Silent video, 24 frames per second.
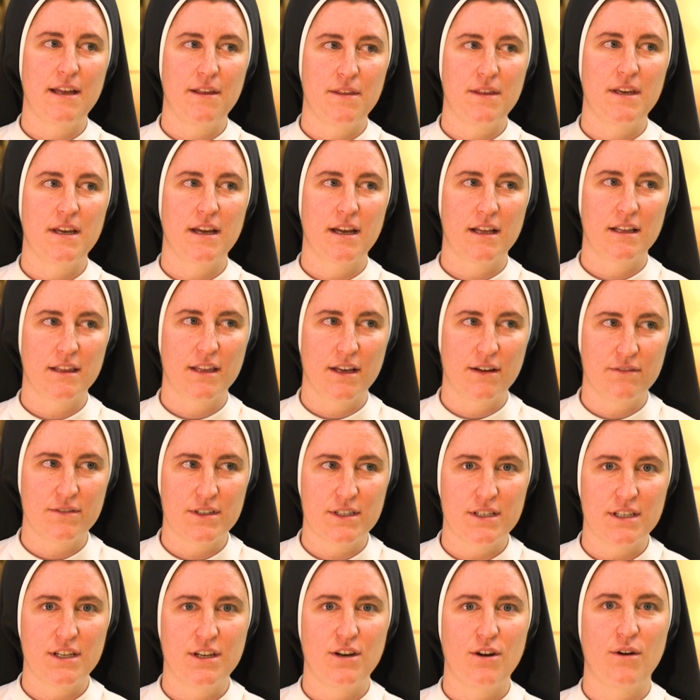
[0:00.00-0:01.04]
I think
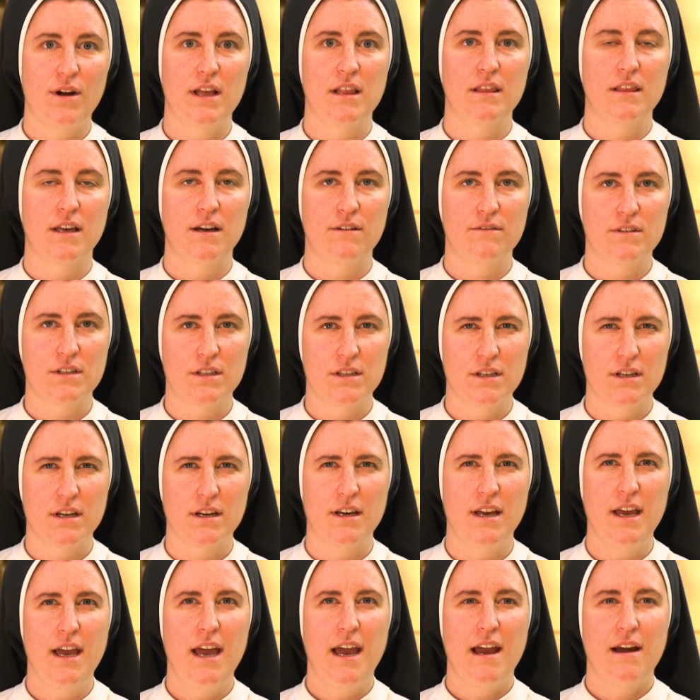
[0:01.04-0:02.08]
I loved
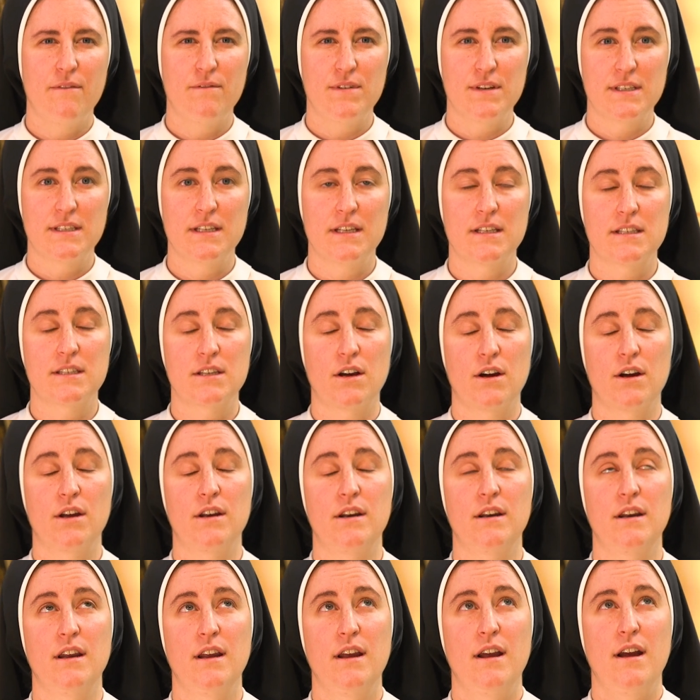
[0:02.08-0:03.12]
the emphasis
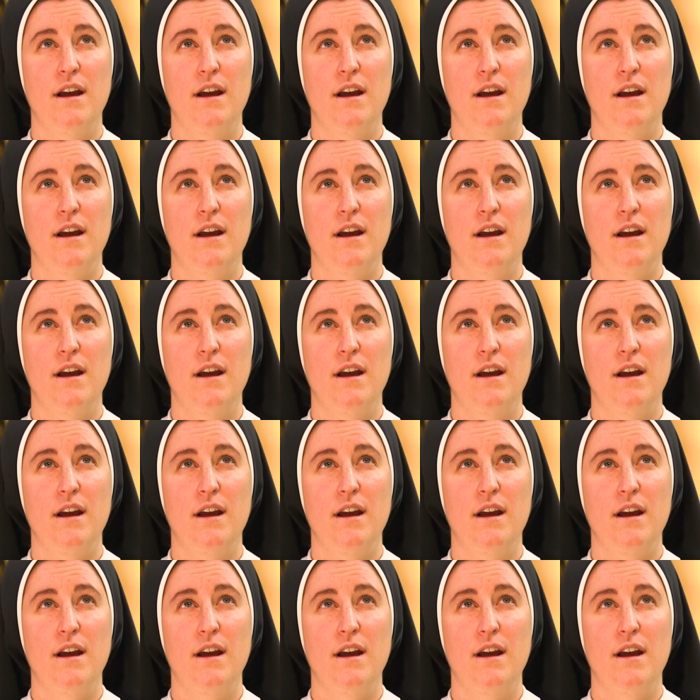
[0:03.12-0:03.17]
on